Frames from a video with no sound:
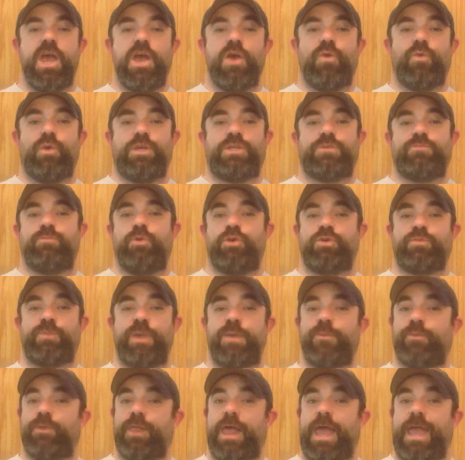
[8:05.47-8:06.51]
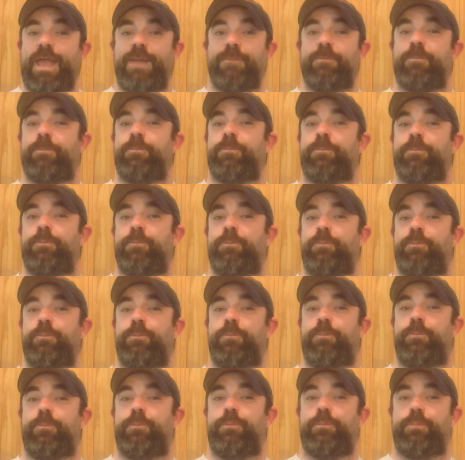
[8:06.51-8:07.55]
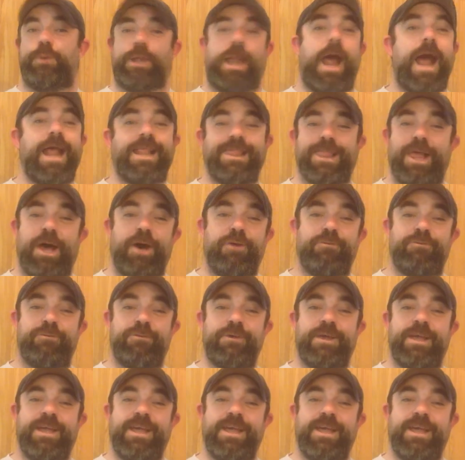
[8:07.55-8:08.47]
which most people hate, but I love.